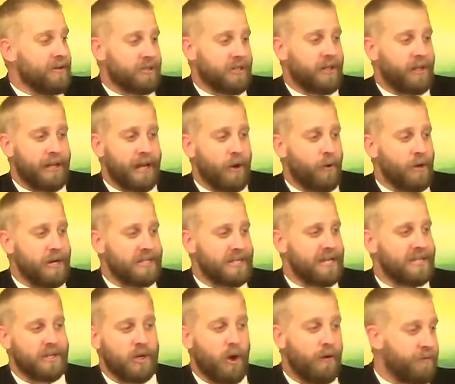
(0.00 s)
was clear when he
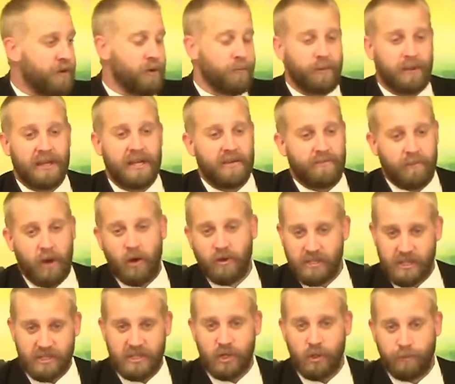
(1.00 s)
says, you know, if you believe
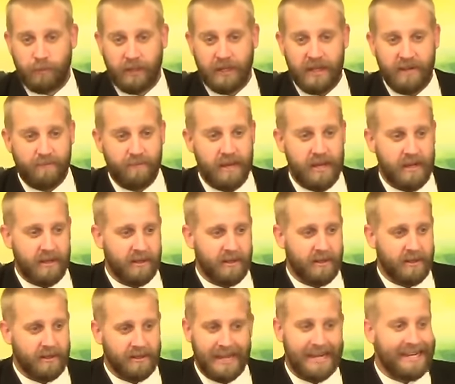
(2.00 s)
Moses, you'd believe me.
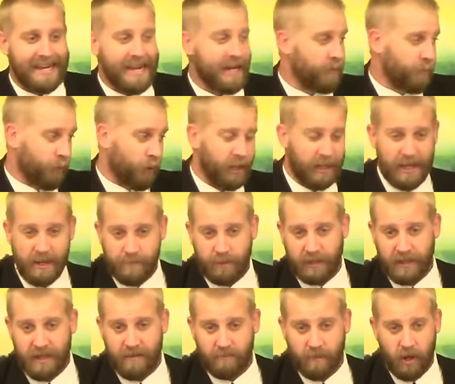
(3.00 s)
They didn't really
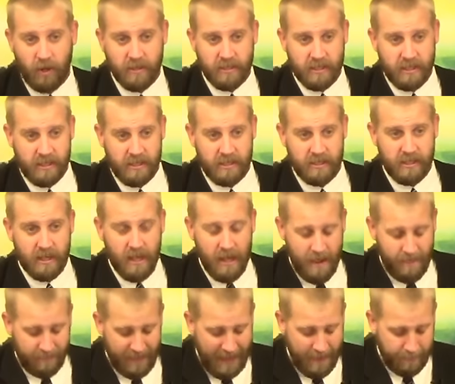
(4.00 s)
believe Moses.
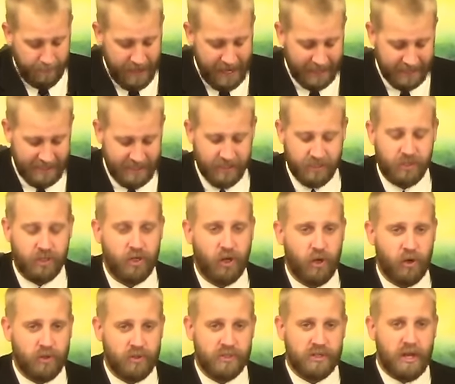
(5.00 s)
They picked and
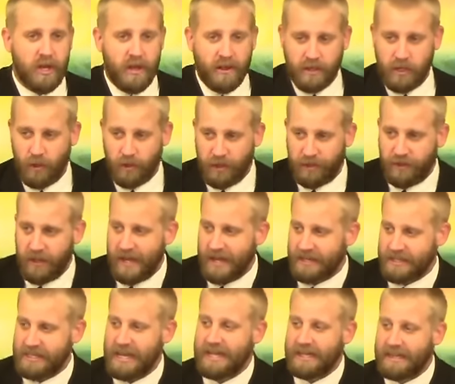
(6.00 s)
chose, you know, the
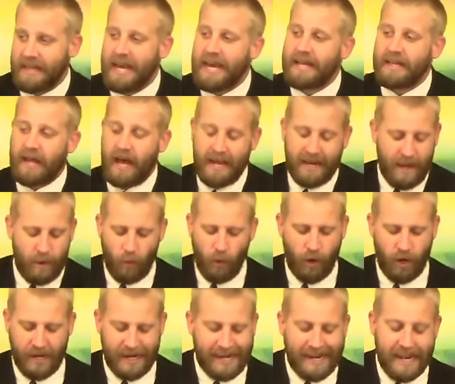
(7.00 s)
things that they liked, and
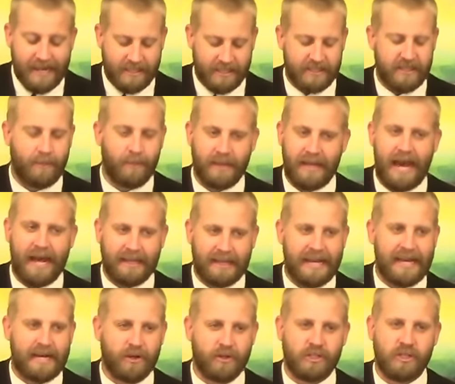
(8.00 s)
we're going to get to some of that
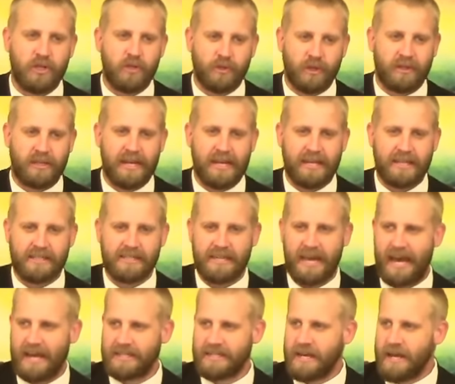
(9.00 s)
later too, the things
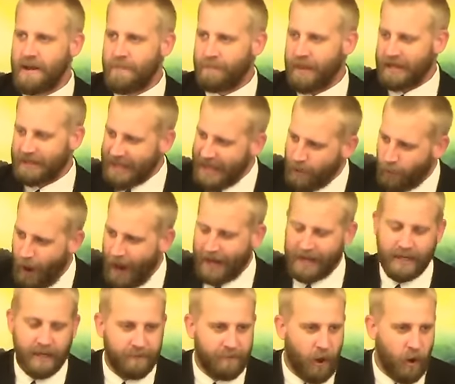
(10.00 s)
that, that they
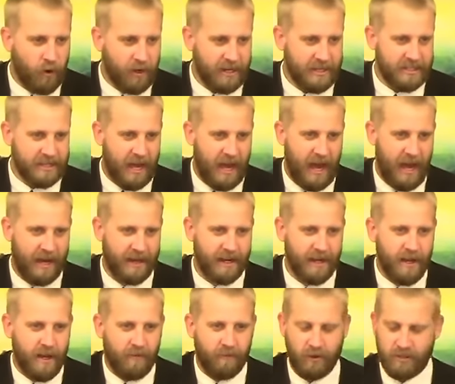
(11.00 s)
wanted to focus on
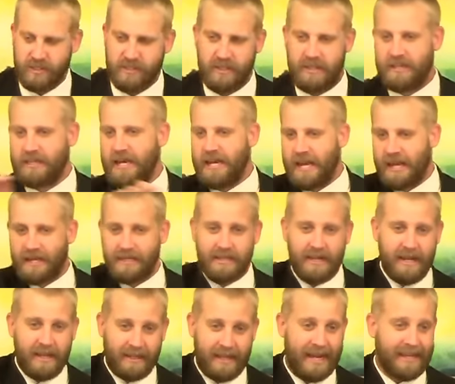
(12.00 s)
versus the things
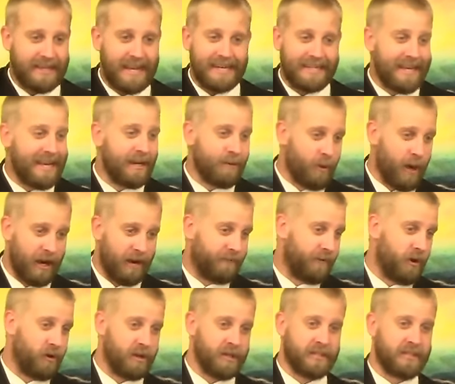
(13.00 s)
that they didn't want to
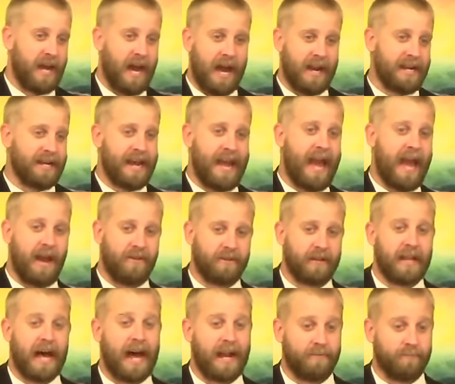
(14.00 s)
focus on and have a
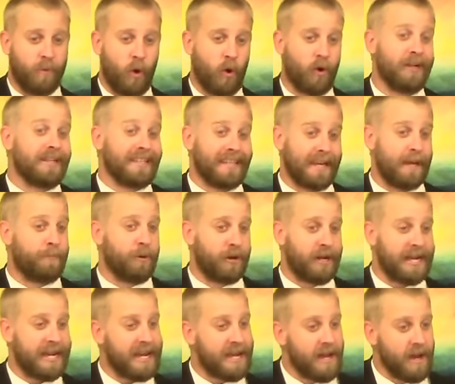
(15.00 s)
lot more
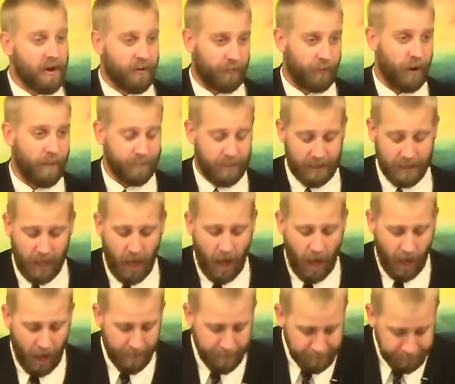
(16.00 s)
liberty from the
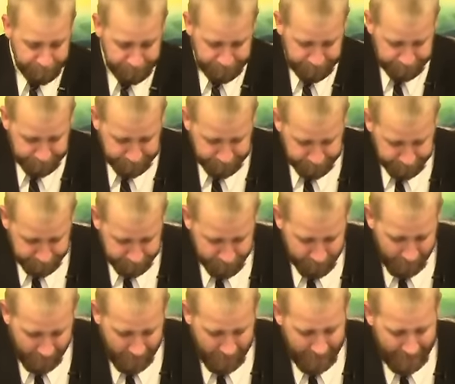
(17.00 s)
law.
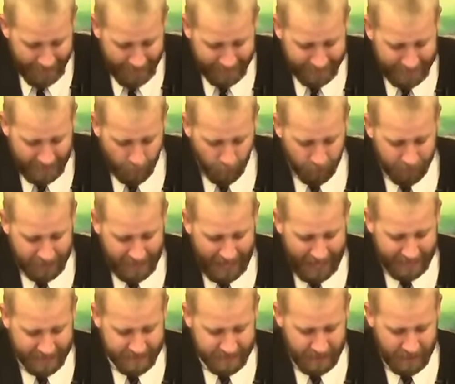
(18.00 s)
And they were
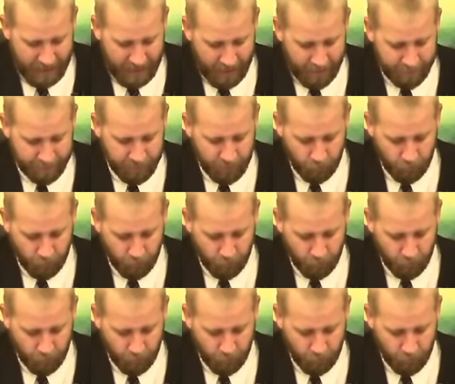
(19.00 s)
not um,